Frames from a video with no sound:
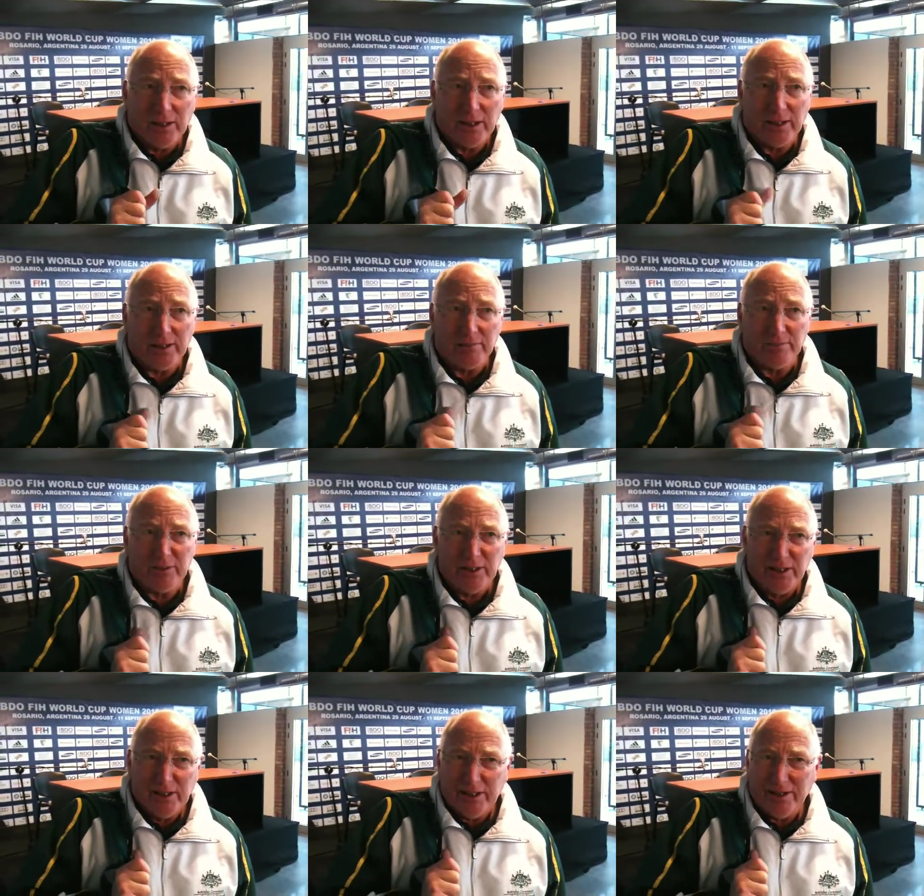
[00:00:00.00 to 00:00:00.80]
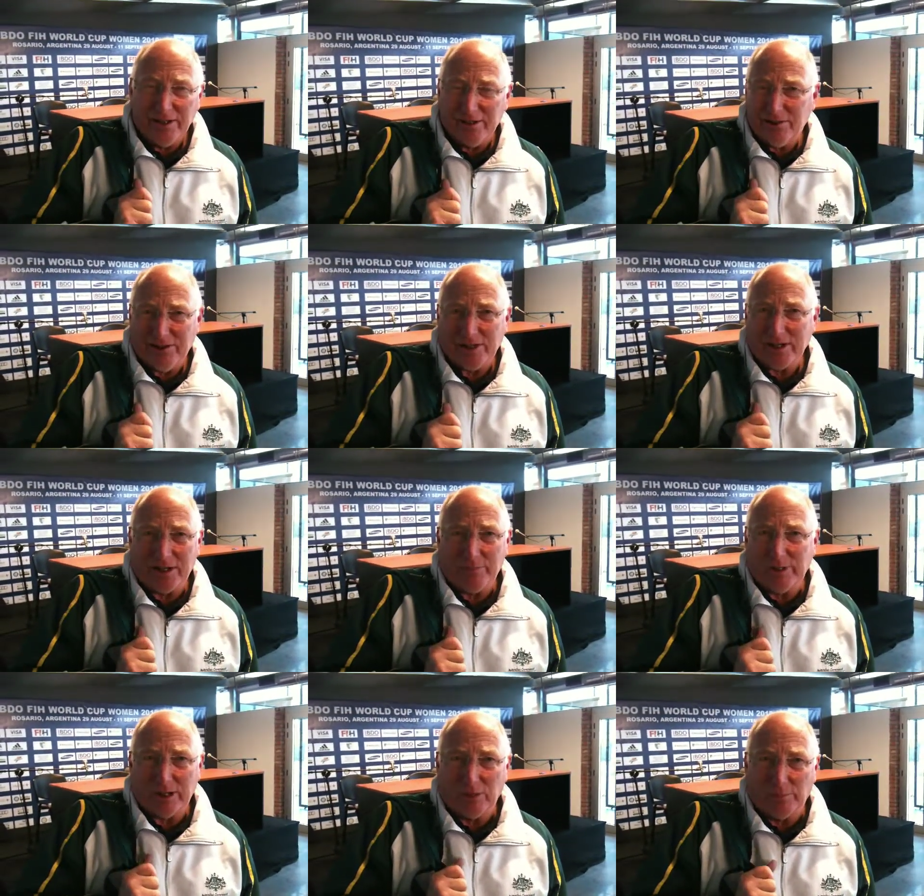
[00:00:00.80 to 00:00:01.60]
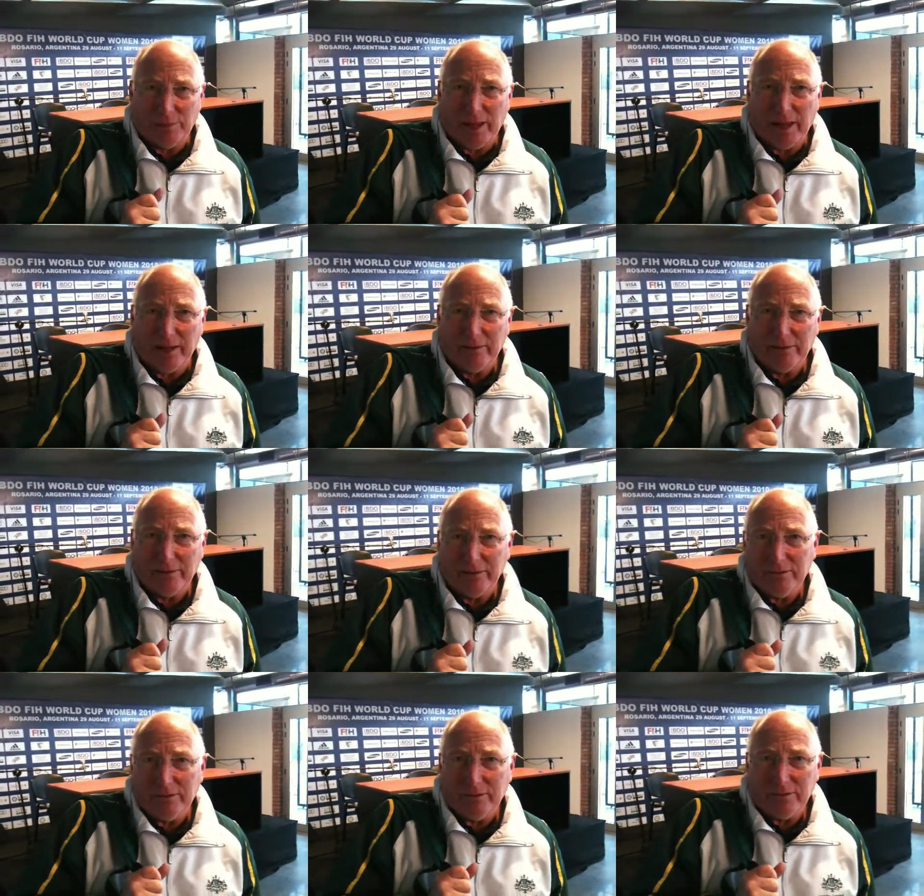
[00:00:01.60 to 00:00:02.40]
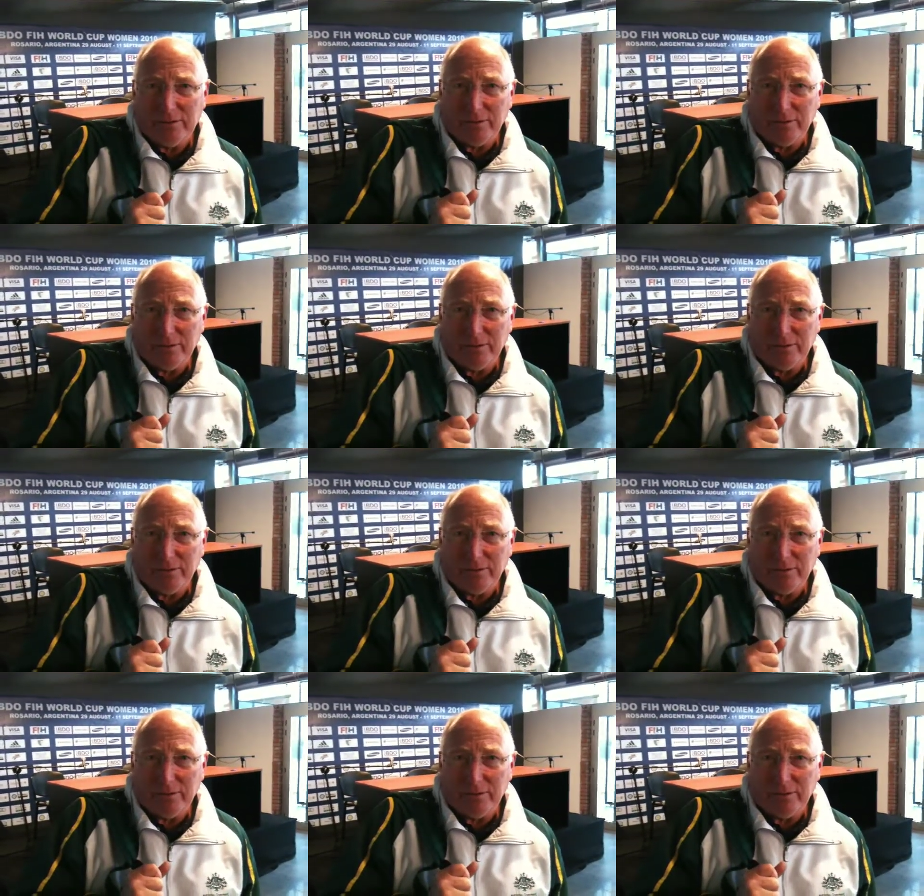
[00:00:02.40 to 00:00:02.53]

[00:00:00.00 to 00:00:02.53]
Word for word: um, she's going to be a good player. Mm-hmm.